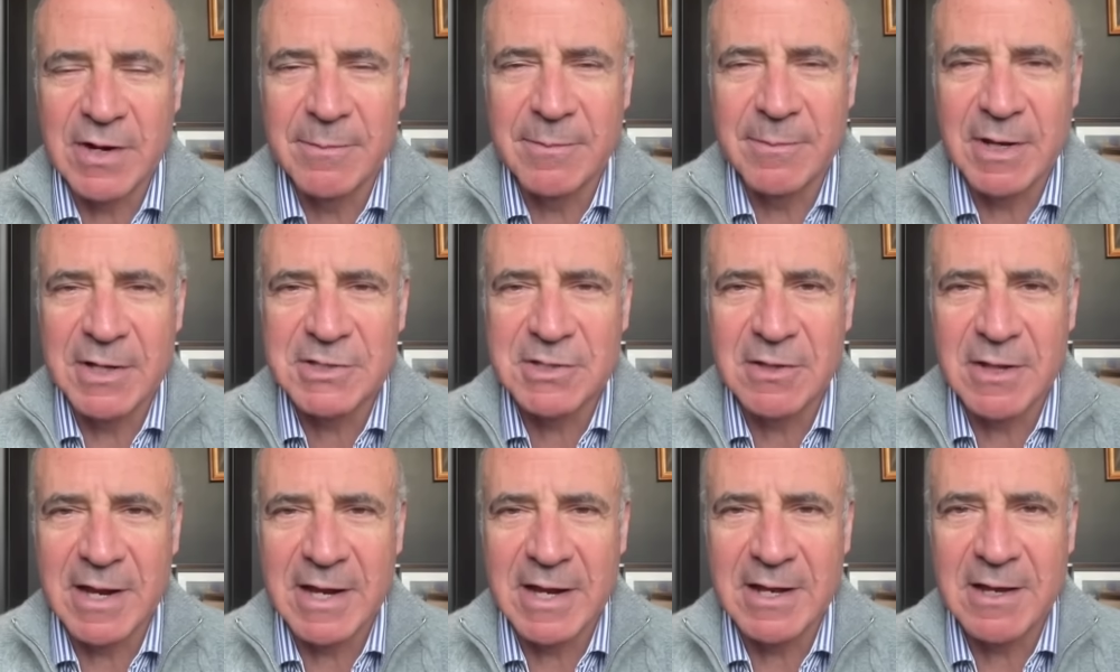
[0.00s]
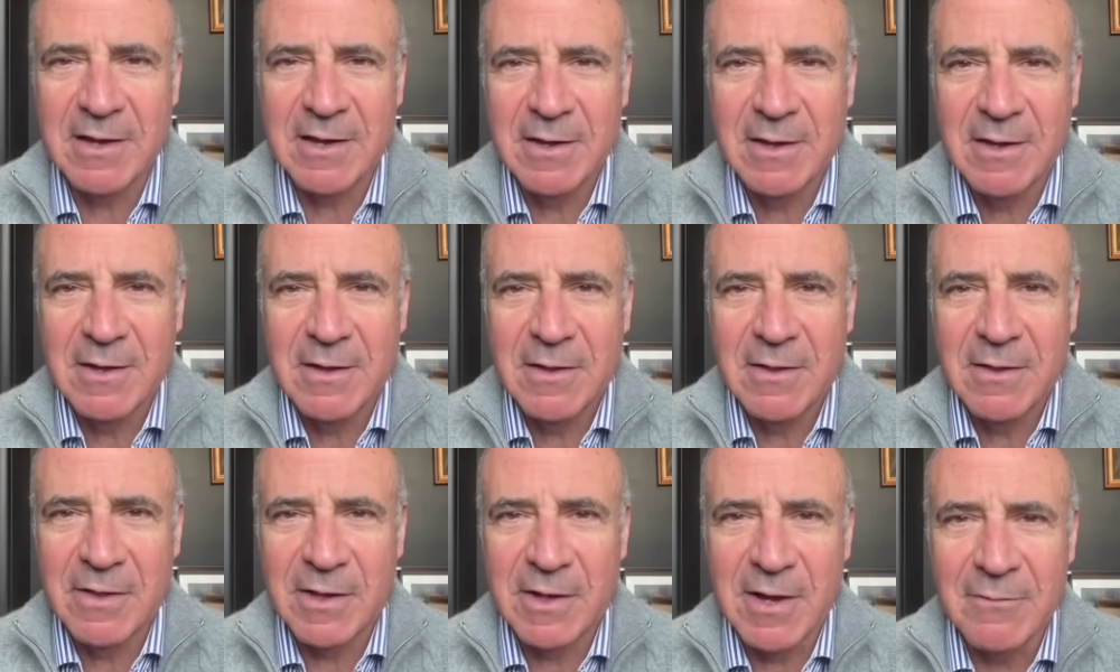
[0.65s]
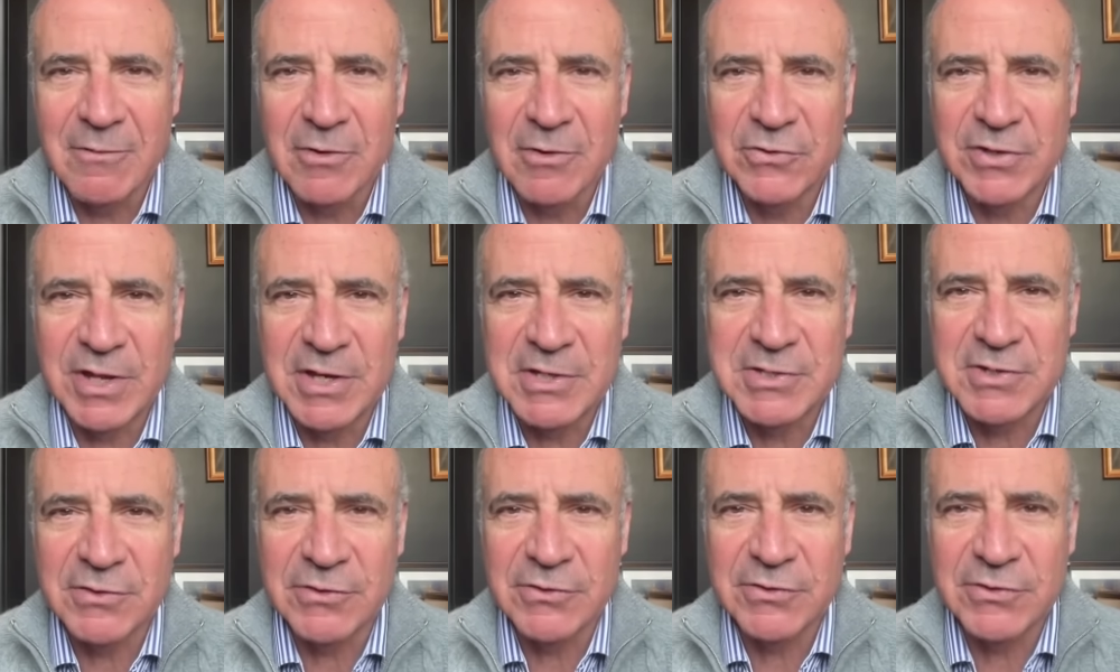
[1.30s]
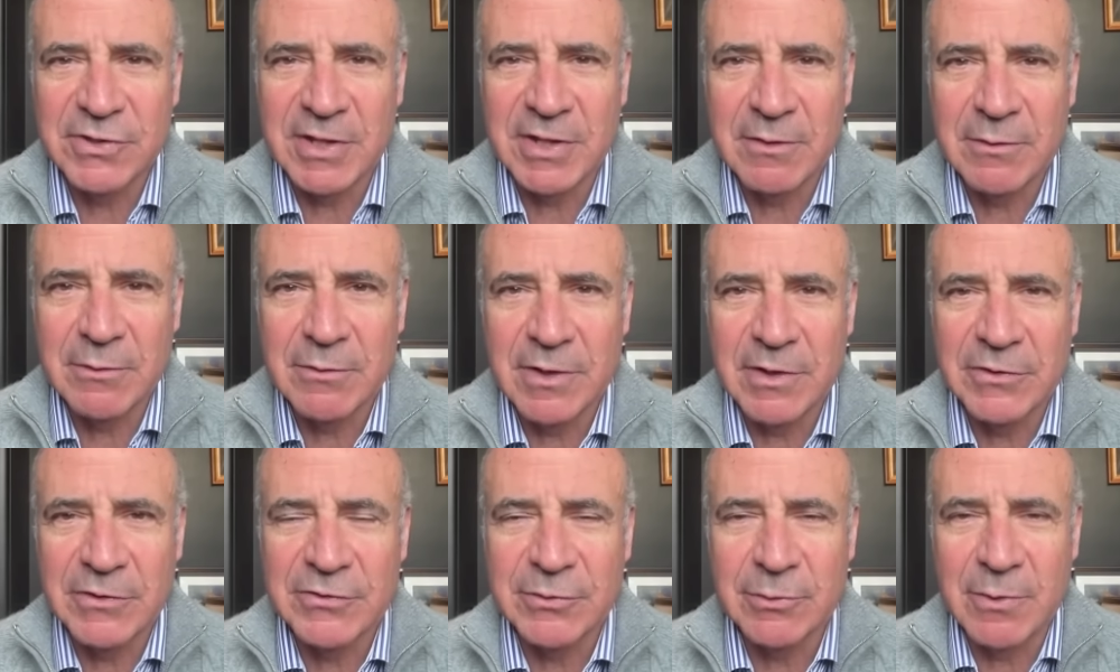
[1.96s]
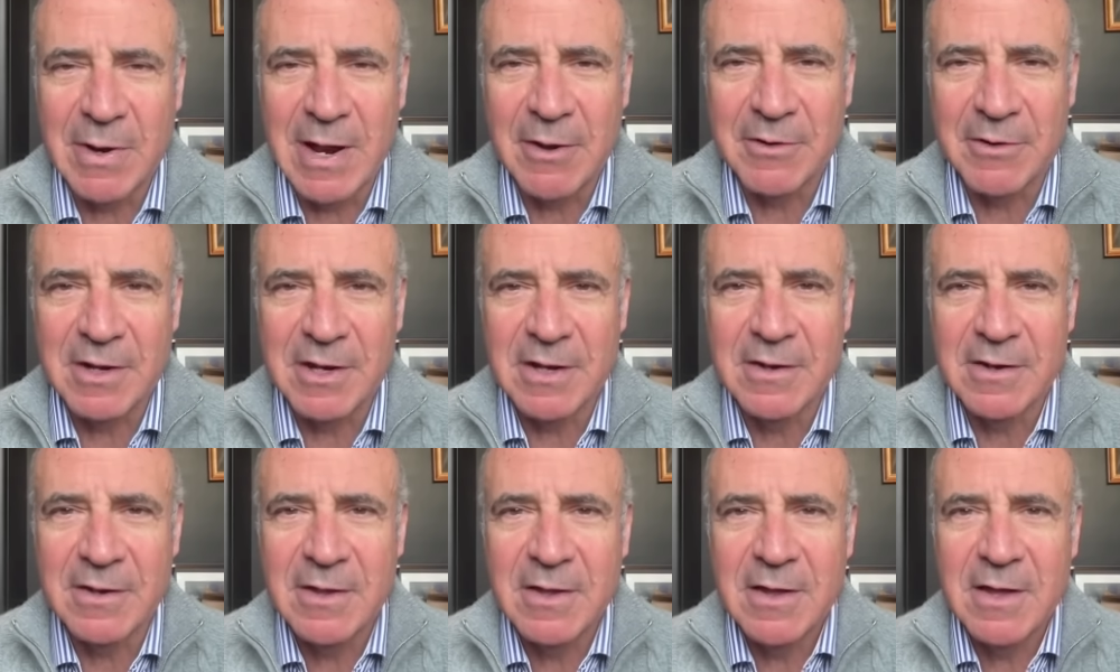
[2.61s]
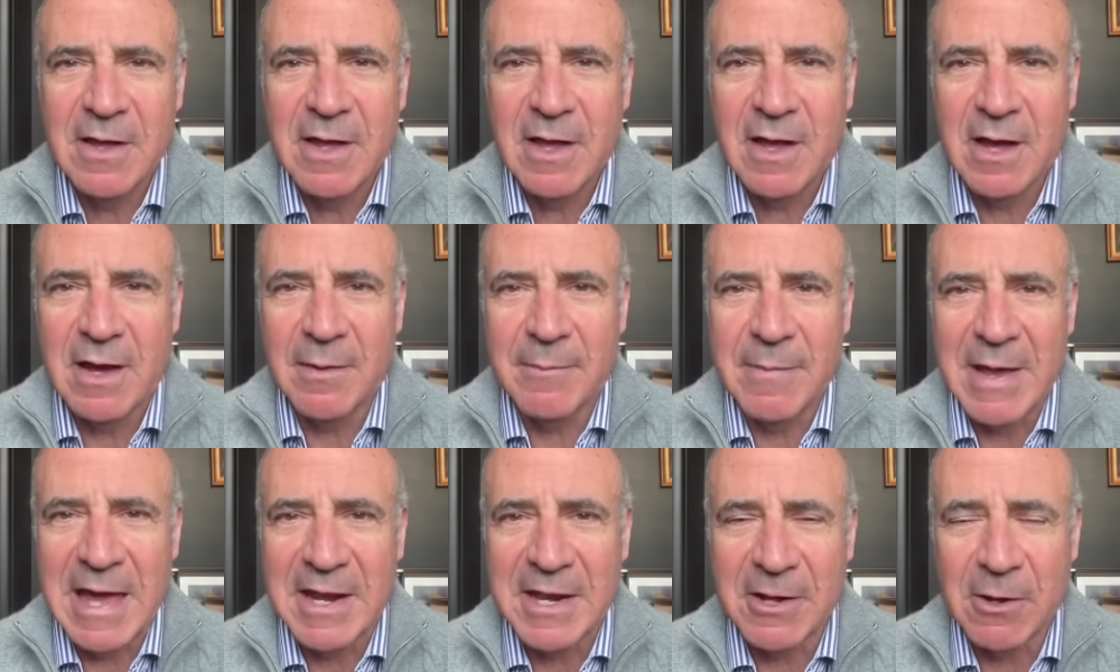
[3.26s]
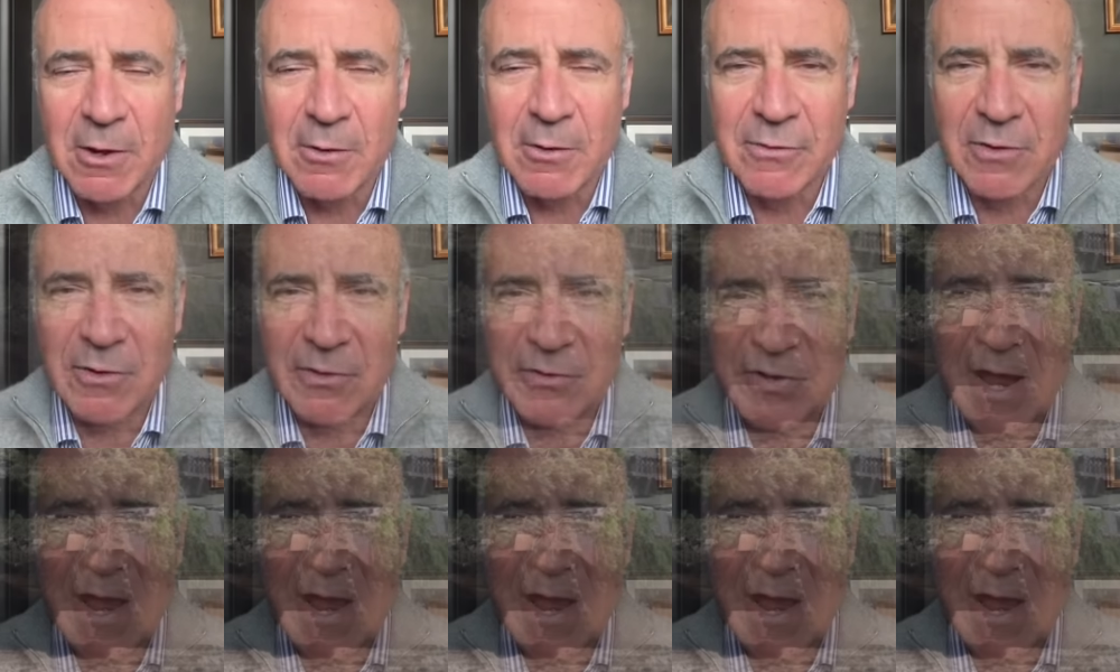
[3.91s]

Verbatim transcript: very much like the conversations that that surrounded um, handing over